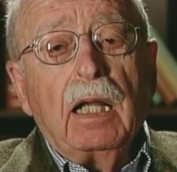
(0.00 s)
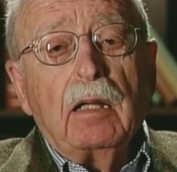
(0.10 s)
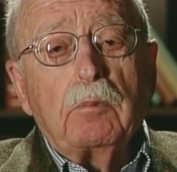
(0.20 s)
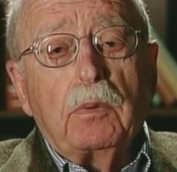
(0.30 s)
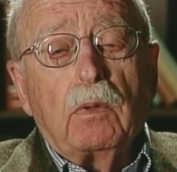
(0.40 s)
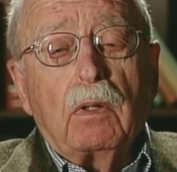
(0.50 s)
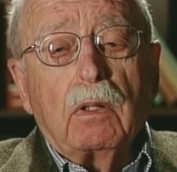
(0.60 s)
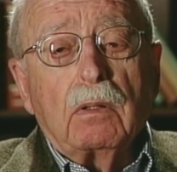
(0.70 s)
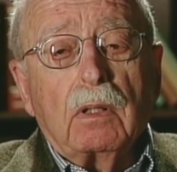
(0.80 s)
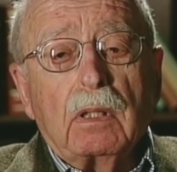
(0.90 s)
And
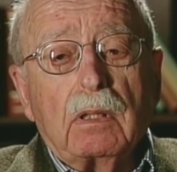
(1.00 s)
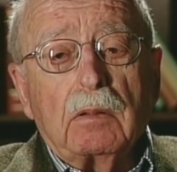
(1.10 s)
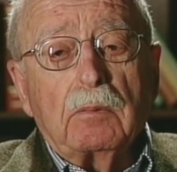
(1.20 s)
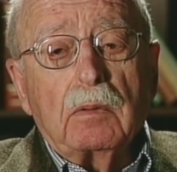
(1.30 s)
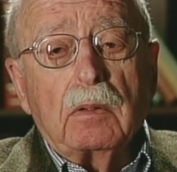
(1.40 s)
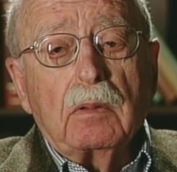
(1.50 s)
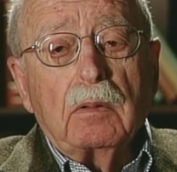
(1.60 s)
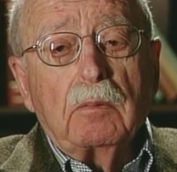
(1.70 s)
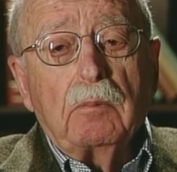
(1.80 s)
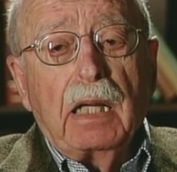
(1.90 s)
Paul uh,
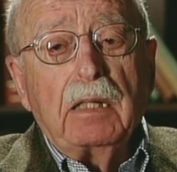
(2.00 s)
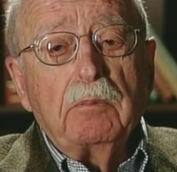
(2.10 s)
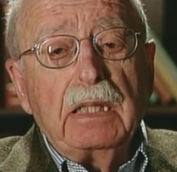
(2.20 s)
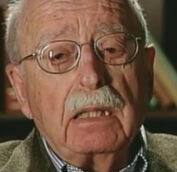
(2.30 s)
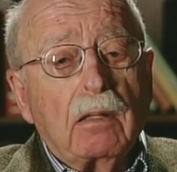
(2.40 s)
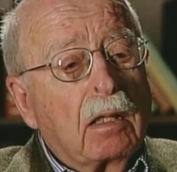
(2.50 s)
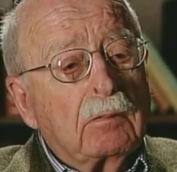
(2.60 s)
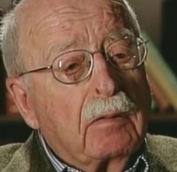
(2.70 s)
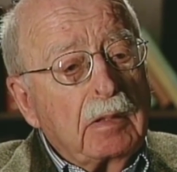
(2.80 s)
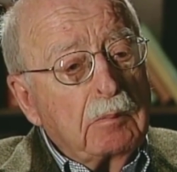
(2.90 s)
made me an
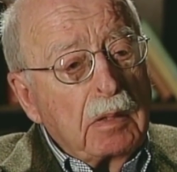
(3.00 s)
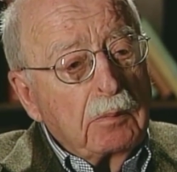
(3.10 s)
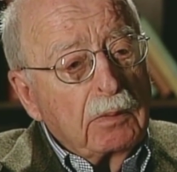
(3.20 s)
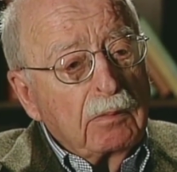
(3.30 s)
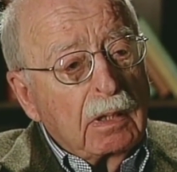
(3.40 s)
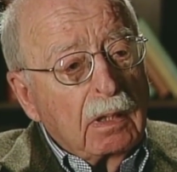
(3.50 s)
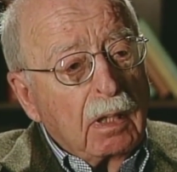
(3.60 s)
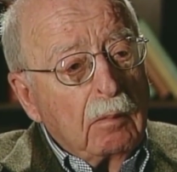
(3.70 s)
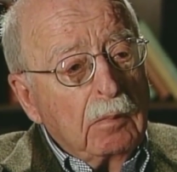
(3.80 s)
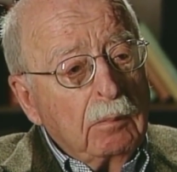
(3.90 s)
honorary member of the
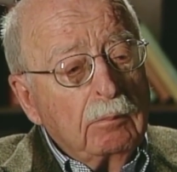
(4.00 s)
club.